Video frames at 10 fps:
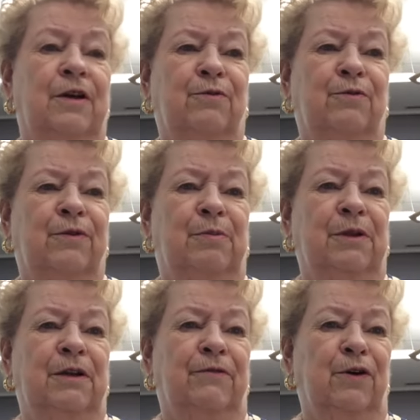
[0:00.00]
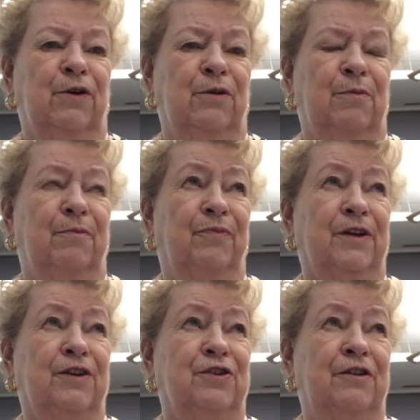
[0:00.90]
Do we believe her
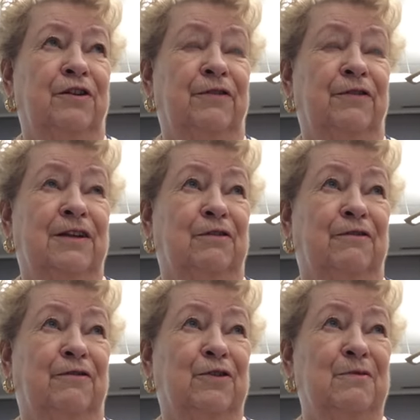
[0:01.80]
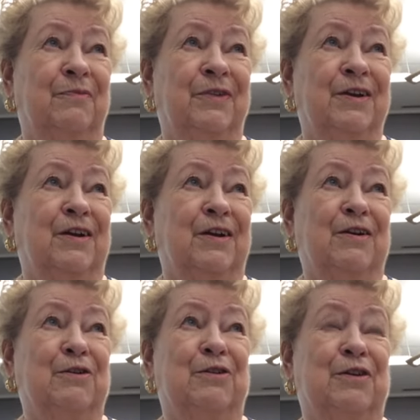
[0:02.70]
because she filled out the form
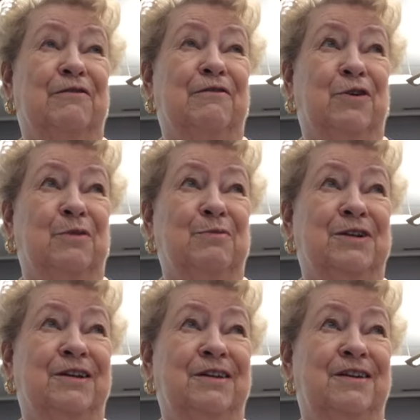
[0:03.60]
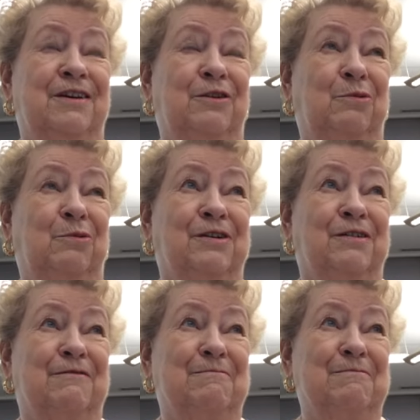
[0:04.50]
or the informant on the death record?